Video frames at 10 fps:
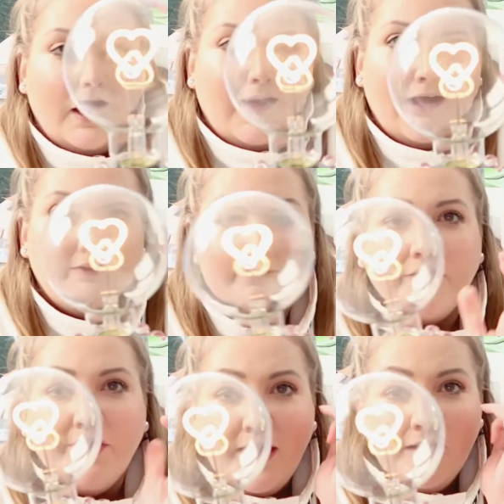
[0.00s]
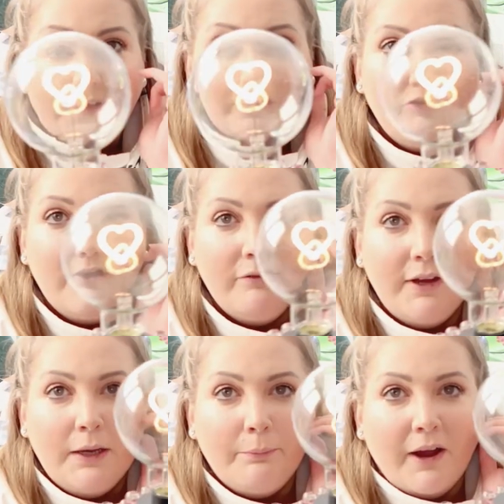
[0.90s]
And that is actually
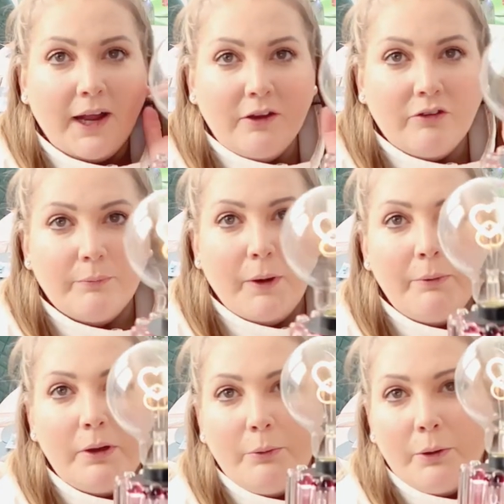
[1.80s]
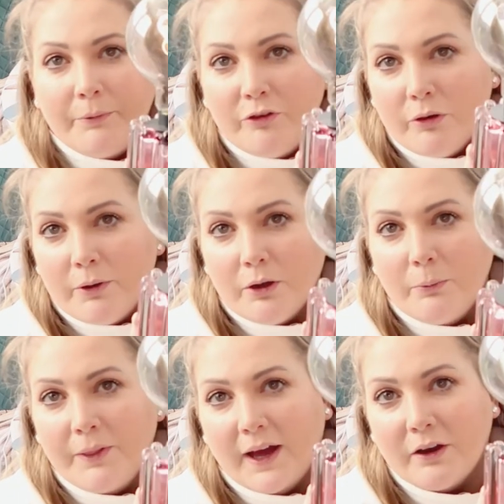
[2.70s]
really bright. It probably won't be showing
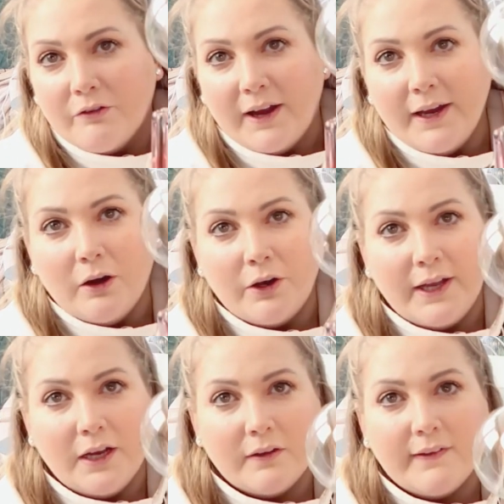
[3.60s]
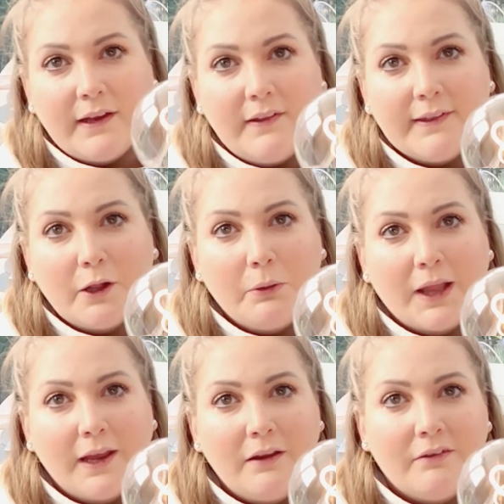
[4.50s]
up that great on here because it is so
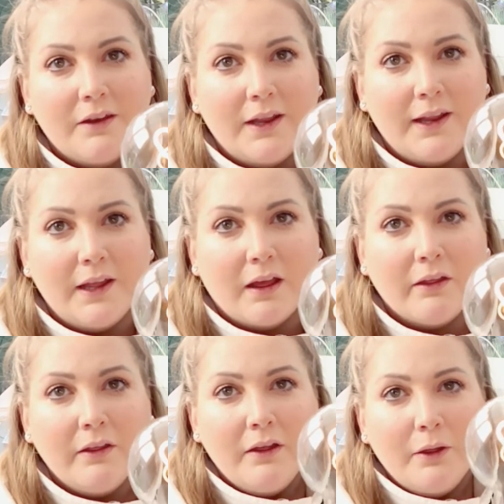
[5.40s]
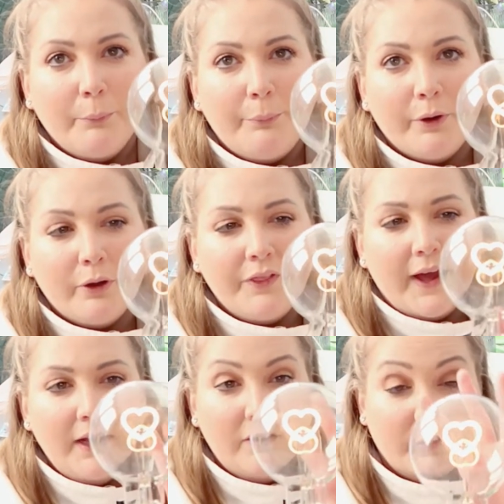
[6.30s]
light in here. But
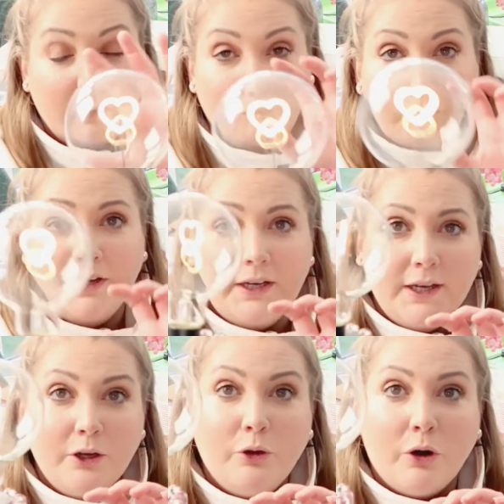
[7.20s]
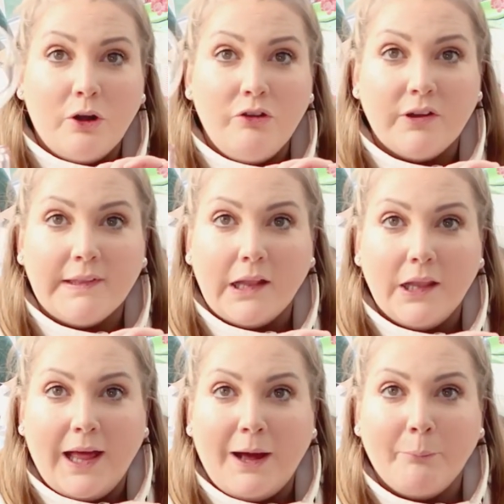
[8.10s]
that is really gorgeous
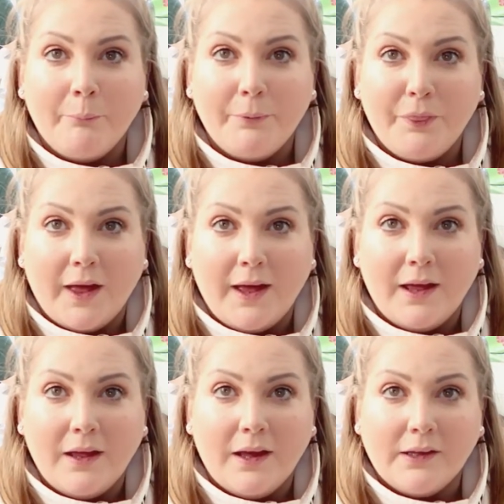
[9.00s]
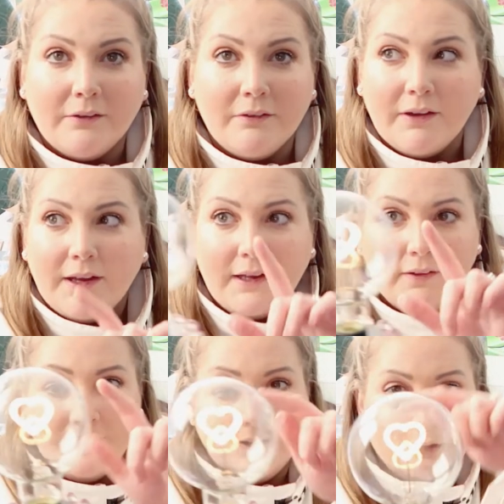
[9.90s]
lamp there. And
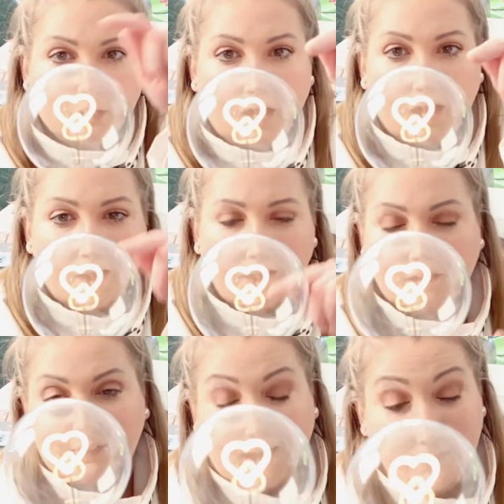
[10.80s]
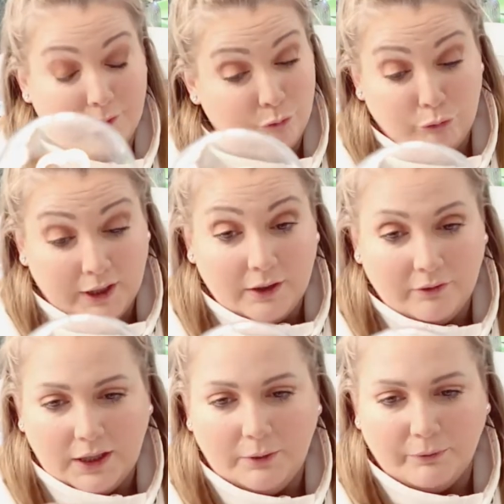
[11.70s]
it, the little heart inside is really,
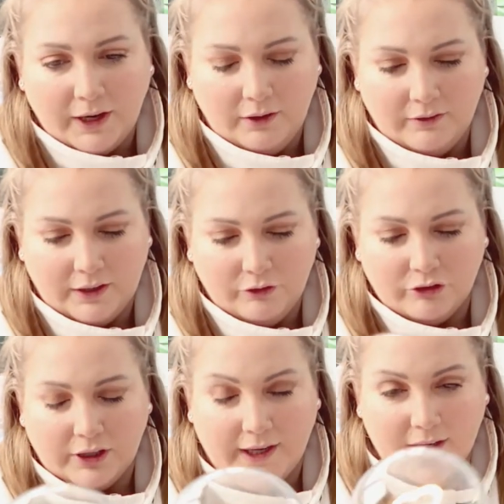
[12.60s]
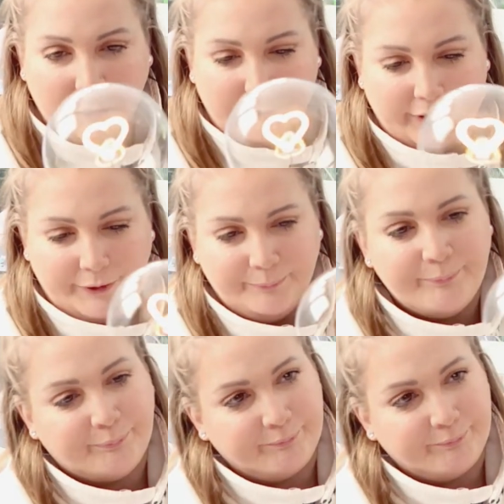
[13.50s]
really bright actually. So